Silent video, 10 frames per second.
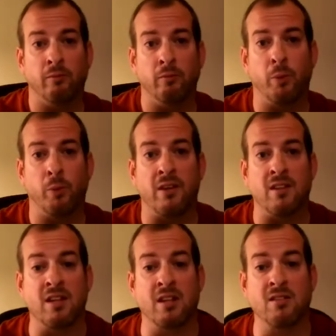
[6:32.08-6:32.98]
put
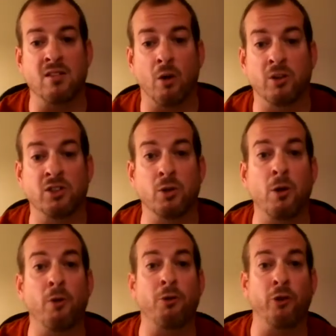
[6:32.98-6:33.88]
this in. So
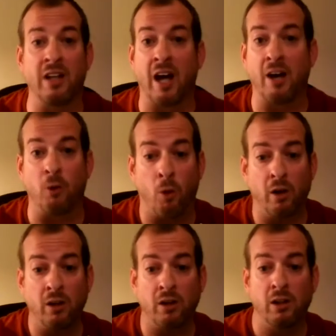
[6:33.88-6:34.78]
studio3.org